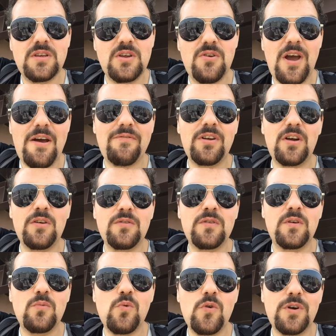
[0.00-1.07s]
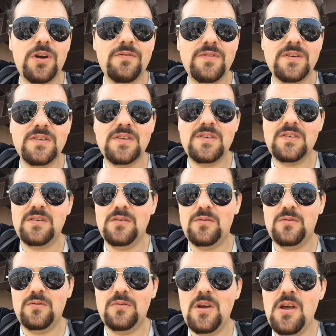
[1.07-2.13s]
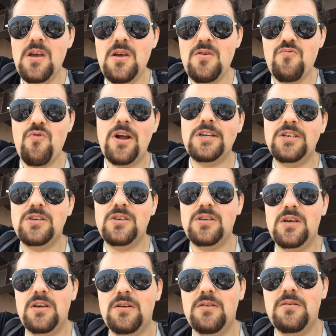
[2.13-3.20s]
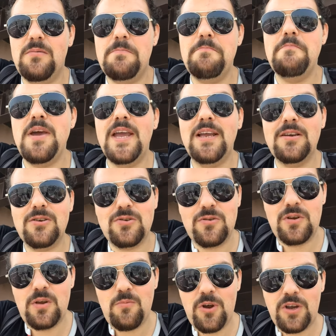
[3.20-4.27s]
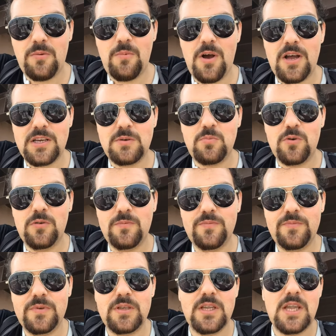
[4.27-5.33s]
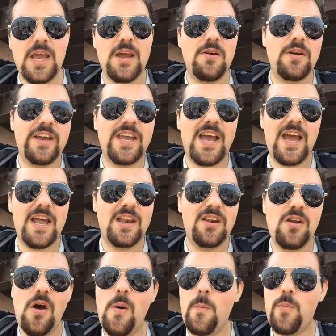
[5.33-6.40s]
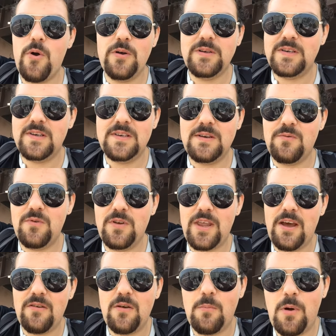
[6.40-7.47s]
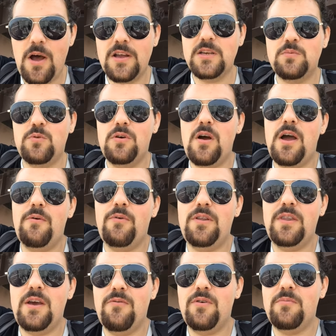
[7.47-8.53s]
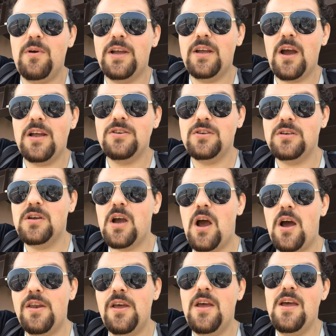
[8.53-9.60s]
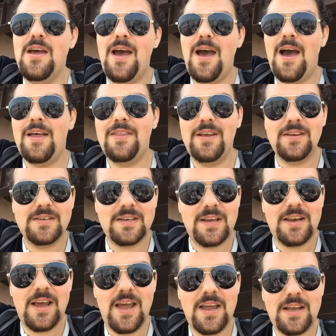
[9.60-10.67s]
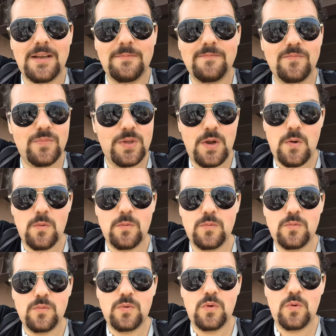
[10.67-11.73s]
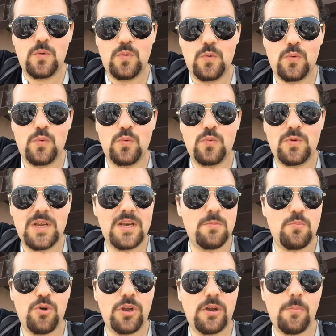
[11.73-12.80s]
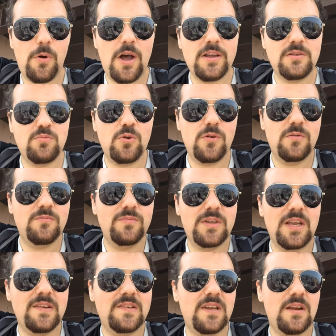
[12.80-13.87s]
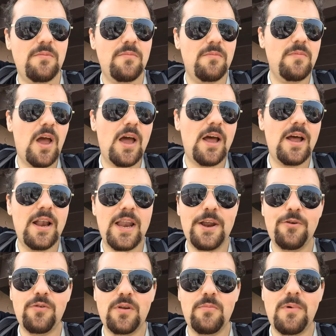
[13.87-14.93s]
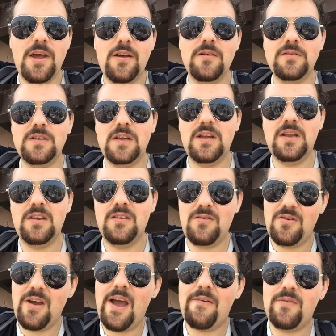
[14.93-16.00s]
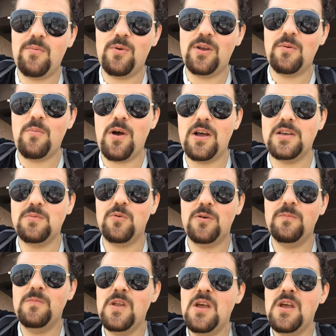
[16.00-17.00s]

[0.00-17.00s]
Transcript: You have to go to the ward office to register, make sure you bring your passport. They cannot process it without your passport. I went there with my Gaijin card and they said, hey, no, you didn't bring your passport. They sent him uh, a letter in the mail saying you have to bring your passport.